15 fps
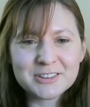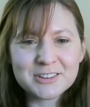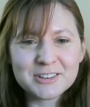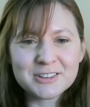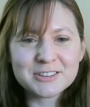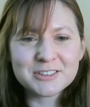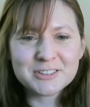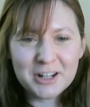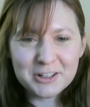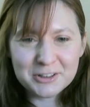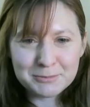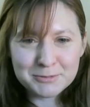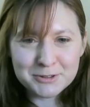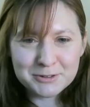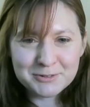
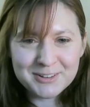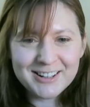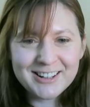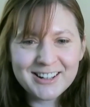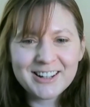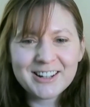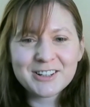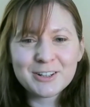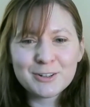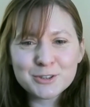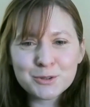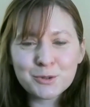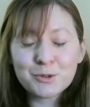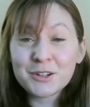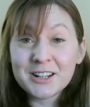startups. He also
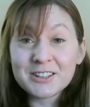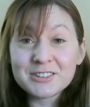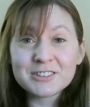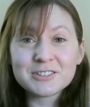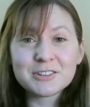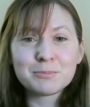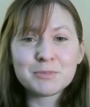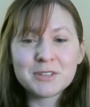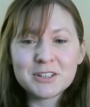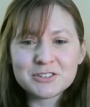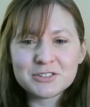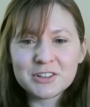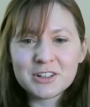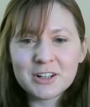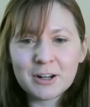created the
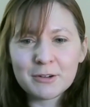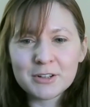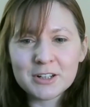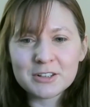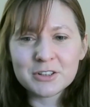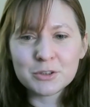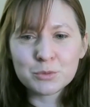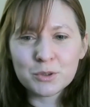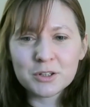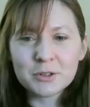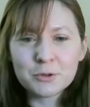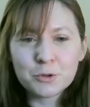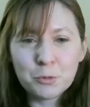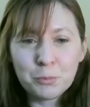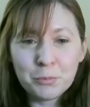Ph.D. Career Networking
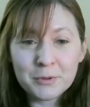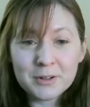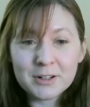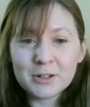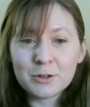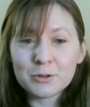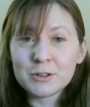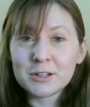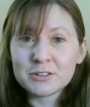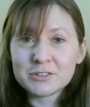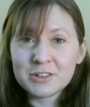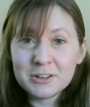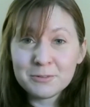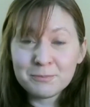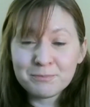Group on
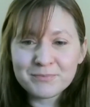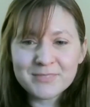LinkedIn,